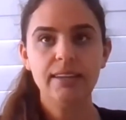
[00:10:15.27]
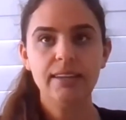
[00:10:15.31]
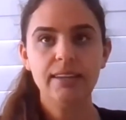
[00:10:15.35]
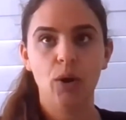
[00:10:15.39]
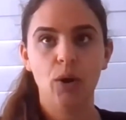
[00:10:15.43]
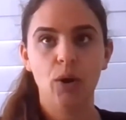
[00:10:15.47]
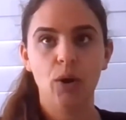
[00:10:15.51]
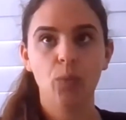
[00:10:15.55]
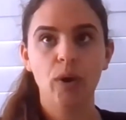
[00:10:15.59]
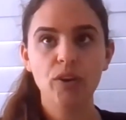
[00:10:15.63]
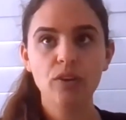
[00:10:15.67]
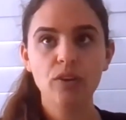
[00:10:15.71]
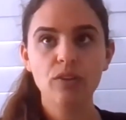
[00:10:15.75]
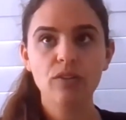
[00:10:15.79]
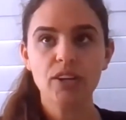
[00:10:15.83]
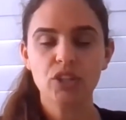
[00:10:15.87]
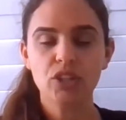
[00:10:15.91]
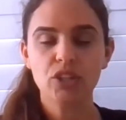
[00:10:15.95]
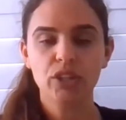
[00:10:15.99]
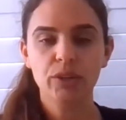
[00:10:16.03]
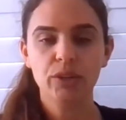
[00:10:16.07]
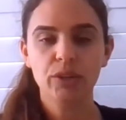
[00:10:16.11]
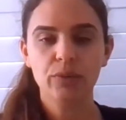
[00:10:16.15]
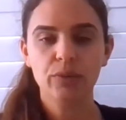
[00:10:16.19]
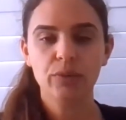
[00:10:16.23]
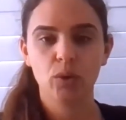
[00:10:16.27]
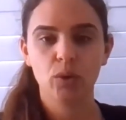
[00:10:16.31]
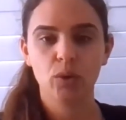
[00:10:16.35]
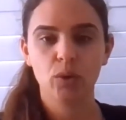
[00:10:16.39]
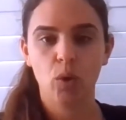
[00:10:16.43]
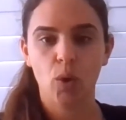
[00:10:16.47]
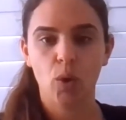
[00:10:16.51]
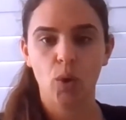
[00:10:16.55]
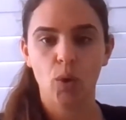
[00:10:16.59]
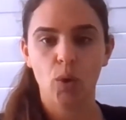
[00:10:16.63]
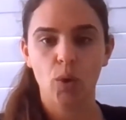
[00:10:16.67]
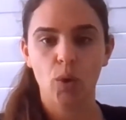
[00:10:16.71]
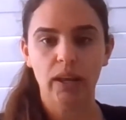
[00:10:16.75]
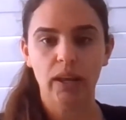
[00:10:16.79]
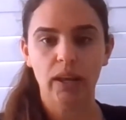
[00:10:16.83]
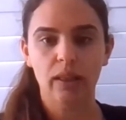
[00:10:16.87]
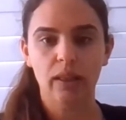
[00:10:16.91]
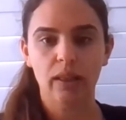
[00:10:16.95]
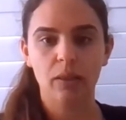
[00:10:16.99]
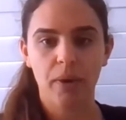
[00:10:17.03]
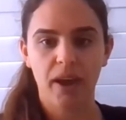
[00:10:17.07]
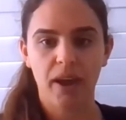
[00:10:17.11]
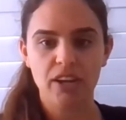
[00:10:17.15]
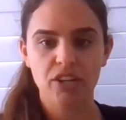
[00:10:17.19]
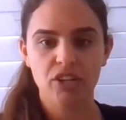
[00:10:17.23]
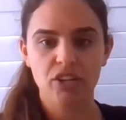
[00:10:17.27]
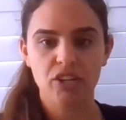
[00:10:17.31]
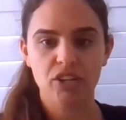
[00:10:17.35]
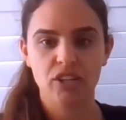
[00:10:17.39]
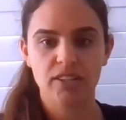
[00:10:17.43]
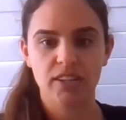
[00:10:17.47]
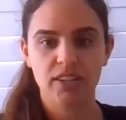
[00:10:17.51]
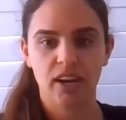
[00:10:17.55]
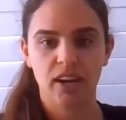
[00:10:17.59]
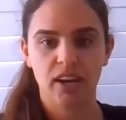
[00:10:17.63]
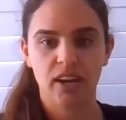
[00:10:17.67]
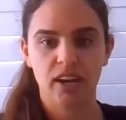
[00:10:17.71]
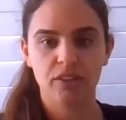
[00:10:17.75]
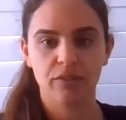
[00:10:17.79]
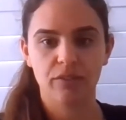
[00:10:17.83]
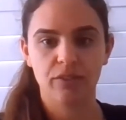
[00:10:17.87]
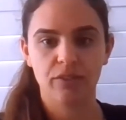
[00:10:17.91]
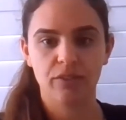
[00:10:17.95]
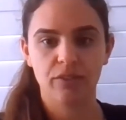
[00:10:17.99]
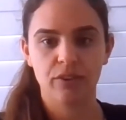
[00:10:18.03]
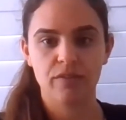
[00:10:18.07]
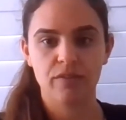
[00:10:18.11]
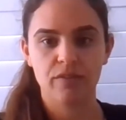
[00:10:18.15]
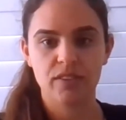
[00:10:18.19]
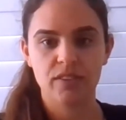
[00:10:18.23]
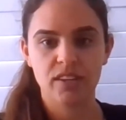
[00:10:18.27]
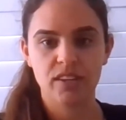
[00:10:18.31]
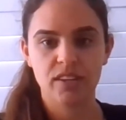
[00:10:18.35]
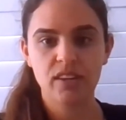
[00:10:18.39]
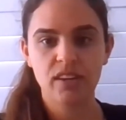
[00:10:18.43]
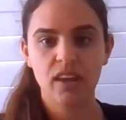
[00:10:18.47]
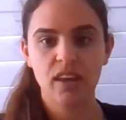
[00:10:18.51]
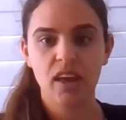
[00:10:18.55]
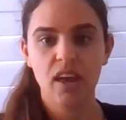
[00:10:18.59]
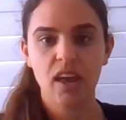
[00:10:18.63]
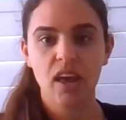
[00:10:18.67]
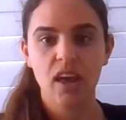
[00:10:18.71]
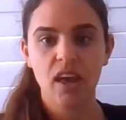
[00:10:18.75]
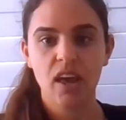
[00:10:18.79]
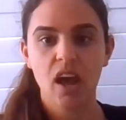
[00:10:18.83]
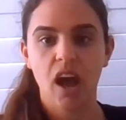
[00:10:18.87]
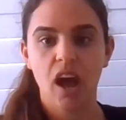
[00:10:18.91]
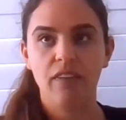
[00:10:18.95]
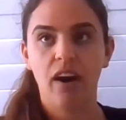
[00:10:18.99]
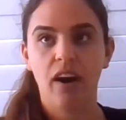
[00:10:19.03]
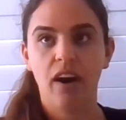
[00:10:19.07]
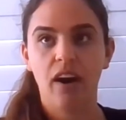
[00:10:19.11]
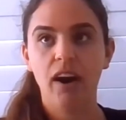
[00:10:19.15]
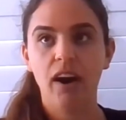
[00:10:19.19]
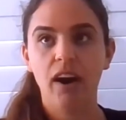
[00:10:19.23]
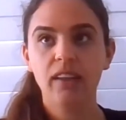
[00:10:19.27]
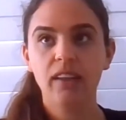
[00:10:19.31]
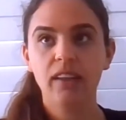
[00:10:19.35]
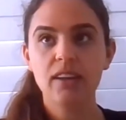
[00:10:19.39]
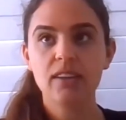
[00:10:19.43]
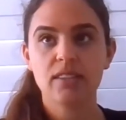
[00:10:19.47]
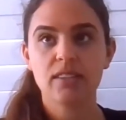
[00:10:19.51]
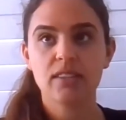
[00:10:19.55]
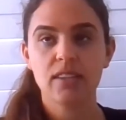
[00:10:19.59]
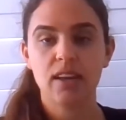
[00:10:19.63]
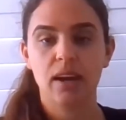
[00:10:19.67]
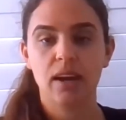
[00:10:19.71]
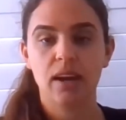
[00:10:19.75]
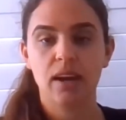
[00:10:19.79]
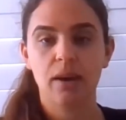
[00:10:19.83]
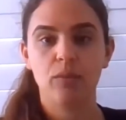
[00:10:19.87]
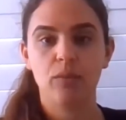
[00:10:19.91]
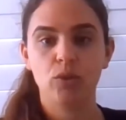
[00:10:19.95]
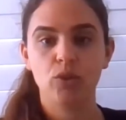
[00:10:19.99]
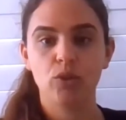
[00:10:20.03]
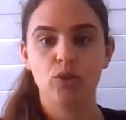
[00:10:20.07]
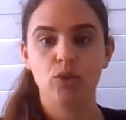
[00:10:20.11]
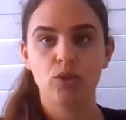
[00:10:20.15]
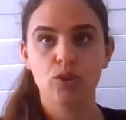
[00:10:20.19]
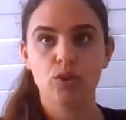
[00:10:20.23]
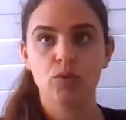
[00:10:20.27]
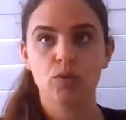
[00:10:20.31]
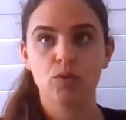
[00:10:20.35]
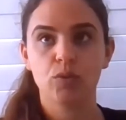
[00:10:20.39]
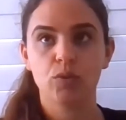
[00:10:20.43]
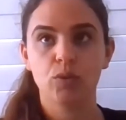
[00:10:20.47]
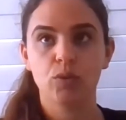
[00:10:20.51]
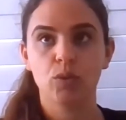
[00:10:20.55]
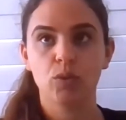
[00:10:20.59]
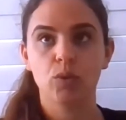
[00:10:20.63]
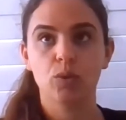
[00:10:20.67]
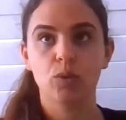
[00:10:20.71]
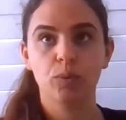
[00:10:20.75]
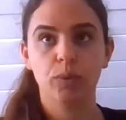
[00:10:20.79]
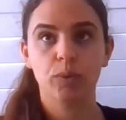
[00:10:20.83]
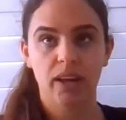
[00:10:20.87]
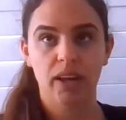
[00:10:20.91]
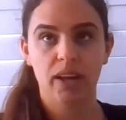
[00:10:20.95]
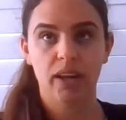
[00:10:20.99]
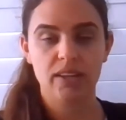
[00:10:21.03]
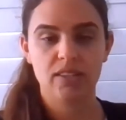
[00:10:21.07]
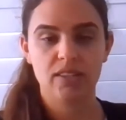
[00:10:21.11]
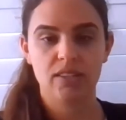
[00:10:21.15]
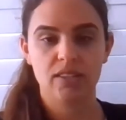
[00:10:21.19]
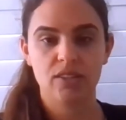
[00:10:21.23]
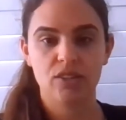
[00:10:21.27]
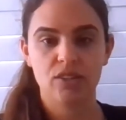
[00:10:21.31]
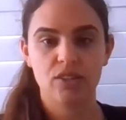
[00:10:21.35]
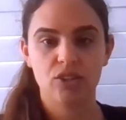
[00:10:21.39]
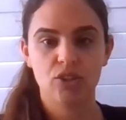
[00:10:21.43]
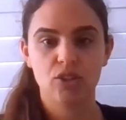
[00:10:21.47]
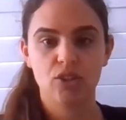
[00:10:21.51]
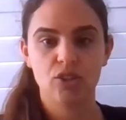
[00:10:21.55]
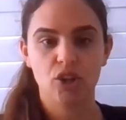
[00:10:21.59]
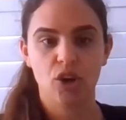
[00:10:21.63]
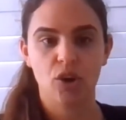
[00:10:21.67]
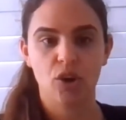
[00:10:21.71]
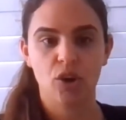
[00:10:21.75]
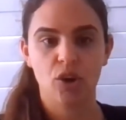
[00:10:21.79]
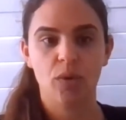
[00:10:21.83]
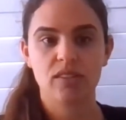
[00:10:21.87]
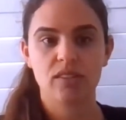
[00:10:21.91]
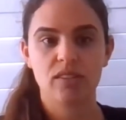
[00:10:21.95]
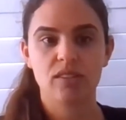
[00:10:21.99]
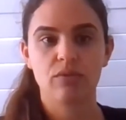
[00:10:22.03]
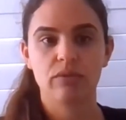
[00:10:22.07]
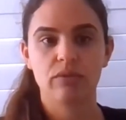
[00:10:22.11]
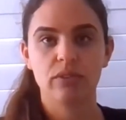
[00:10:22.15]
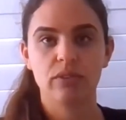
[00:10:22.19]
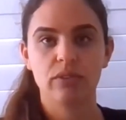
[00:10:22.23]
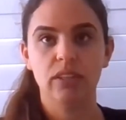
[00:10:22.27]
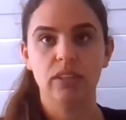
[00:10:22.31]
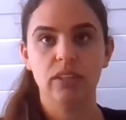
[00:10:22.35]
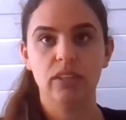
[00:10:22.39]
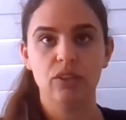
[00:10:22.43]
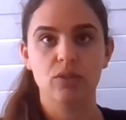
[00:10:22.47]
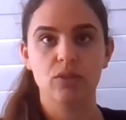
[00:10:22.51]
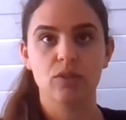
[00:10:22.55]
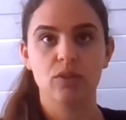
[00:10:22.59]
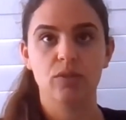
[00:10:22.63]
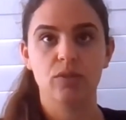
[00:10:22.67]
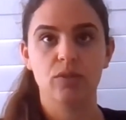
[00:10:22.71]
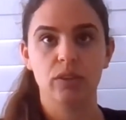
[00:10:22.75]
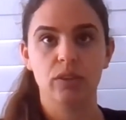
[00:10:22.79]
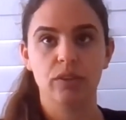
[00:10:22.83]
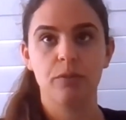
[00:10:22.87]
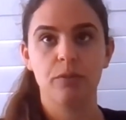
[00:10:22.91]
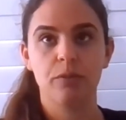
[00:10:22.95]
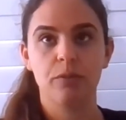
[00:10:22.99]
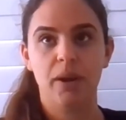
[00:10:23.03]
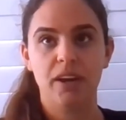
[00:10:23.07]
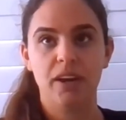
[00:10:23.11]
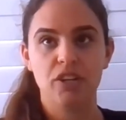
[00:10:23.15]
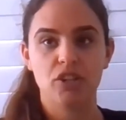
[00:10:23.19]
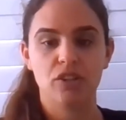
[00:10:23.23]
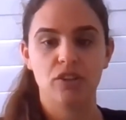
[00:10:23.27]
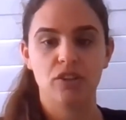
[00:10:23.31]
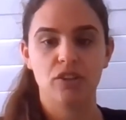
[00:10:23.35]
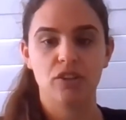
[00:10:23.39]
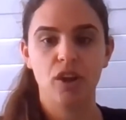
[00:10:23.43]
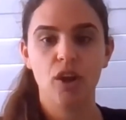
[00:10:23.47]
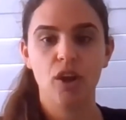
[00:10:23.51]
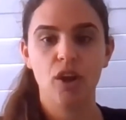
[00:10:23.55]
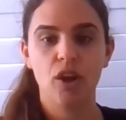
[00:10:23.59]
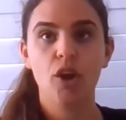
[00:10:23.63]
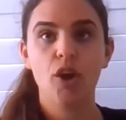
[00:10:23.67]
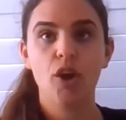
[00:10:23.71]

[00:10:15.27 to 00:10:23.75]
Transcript: Now, when you're actually recording the patient data for a visit, I've highlighted some useful places to show us really useful information.